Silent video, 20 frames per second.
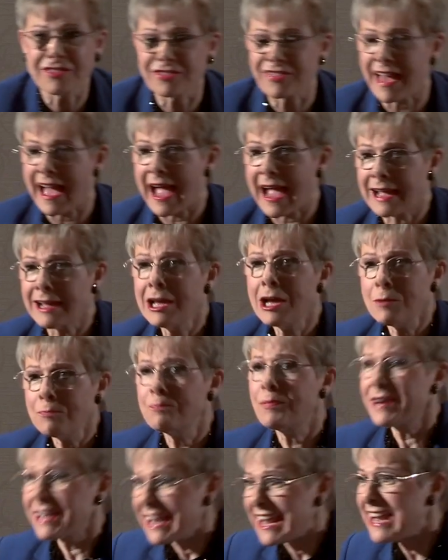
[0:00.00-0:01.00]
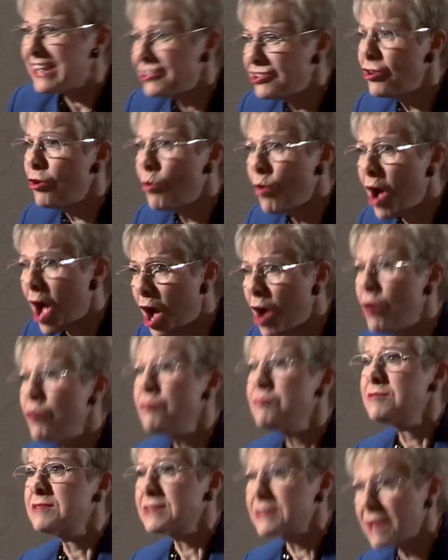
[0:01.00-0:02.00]
at that, but in your
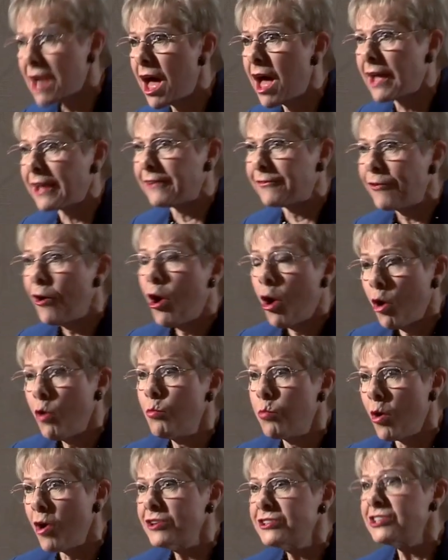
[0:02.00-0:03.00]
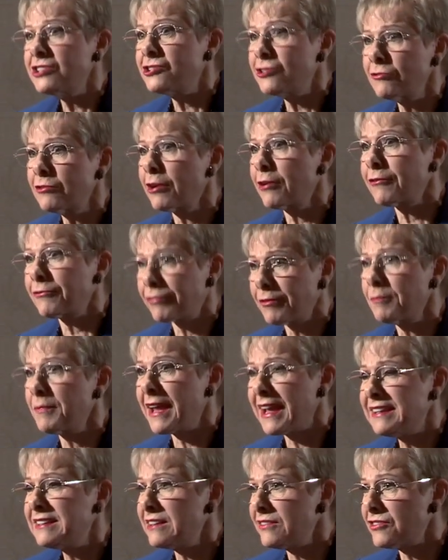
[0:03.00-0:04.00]
own life. Oh, what did you learn from
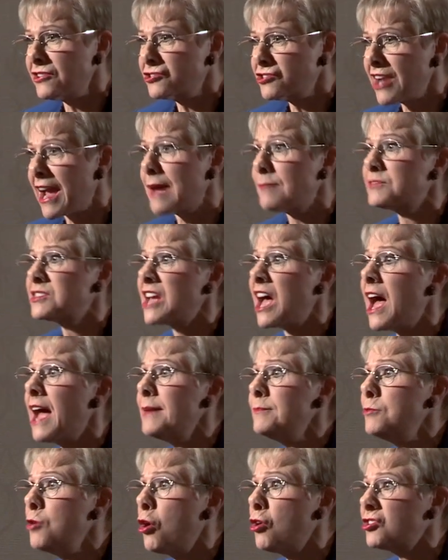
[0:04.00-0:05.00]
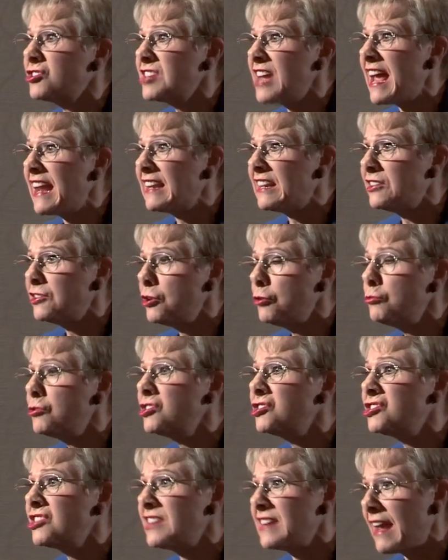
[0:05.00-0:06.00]
Lady and the Champs? I'm not telling you,
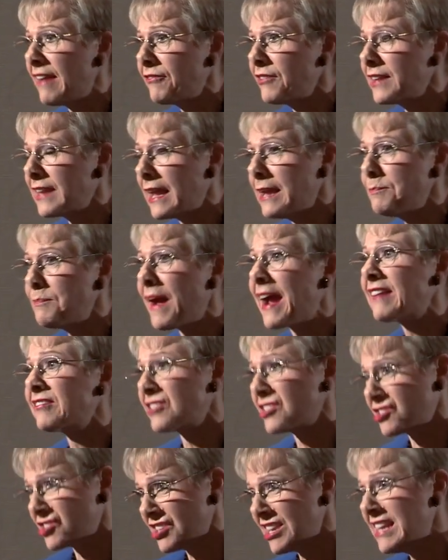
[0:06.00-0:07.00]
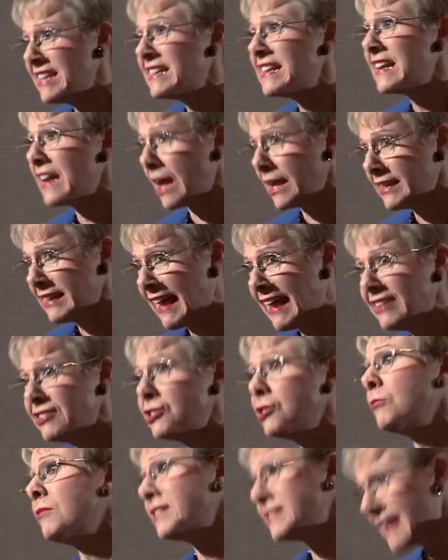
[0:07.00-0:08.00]
because you never gave back the C D I
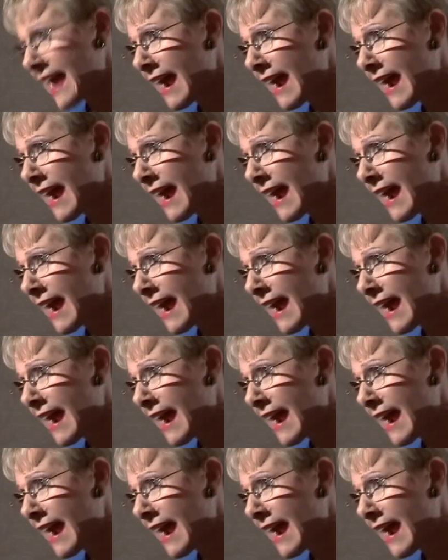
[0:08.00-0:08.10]
lent you at